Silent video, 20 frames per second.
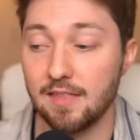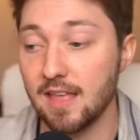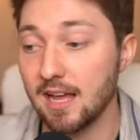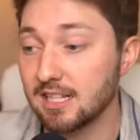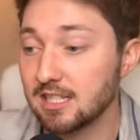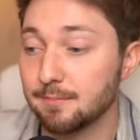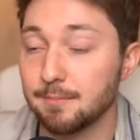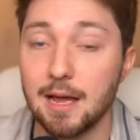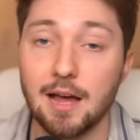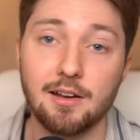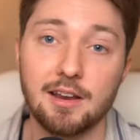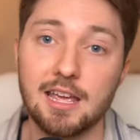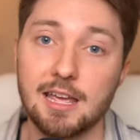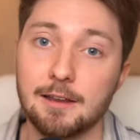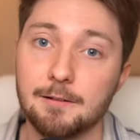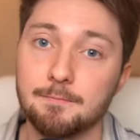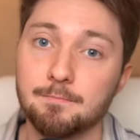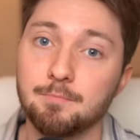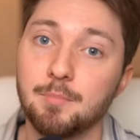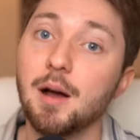And that's about
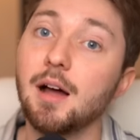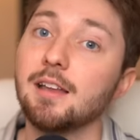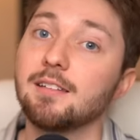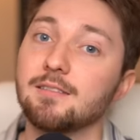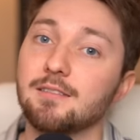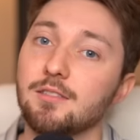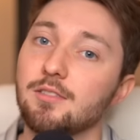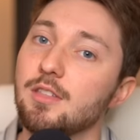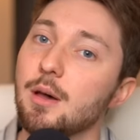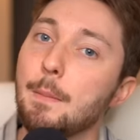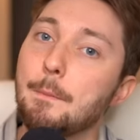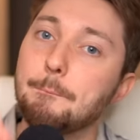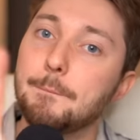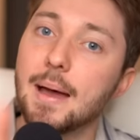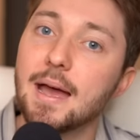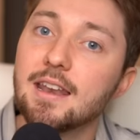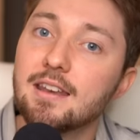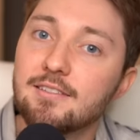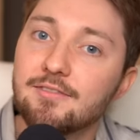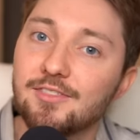it. But the
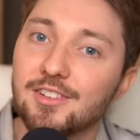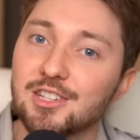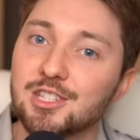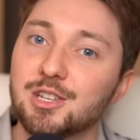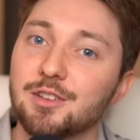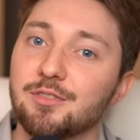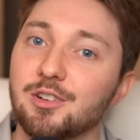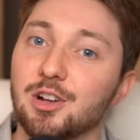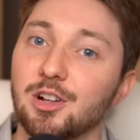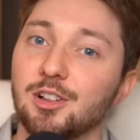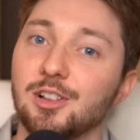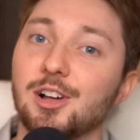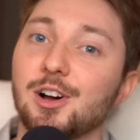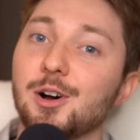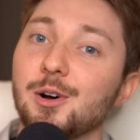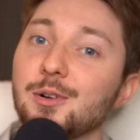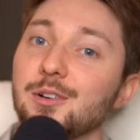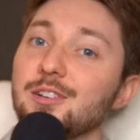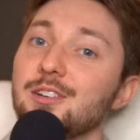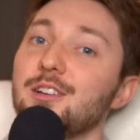benefits of
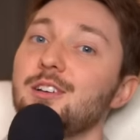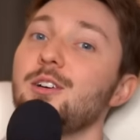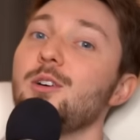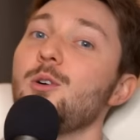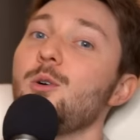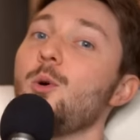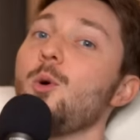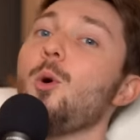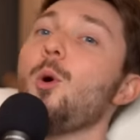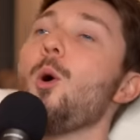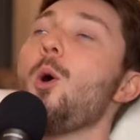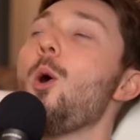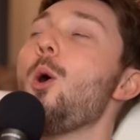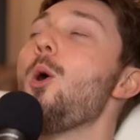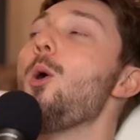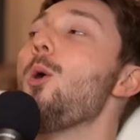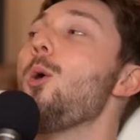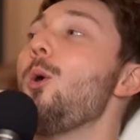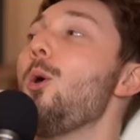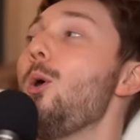cologne,
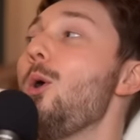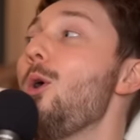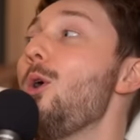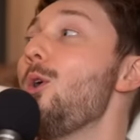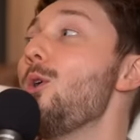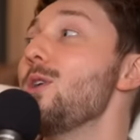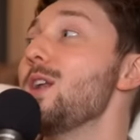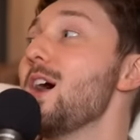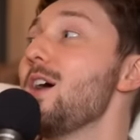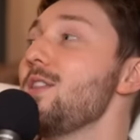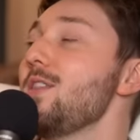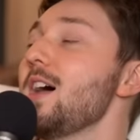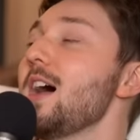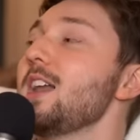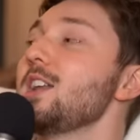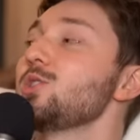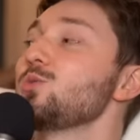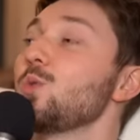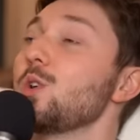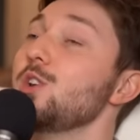oh, now
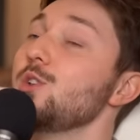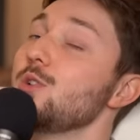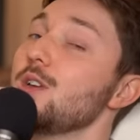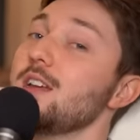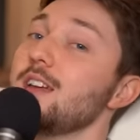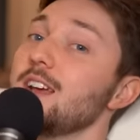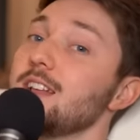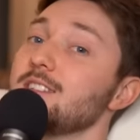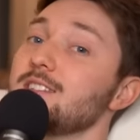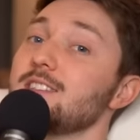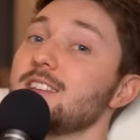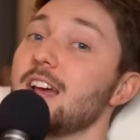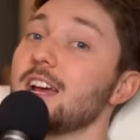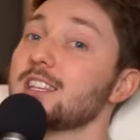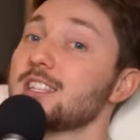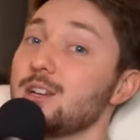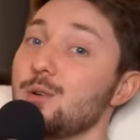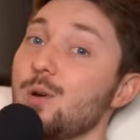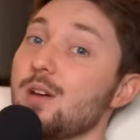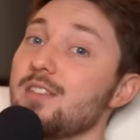that is where you can get
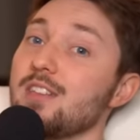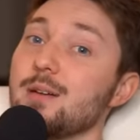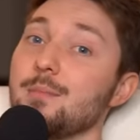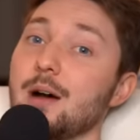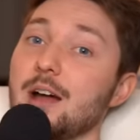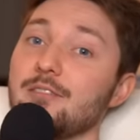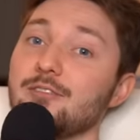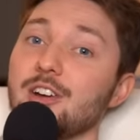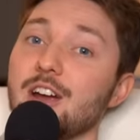sexy with it, my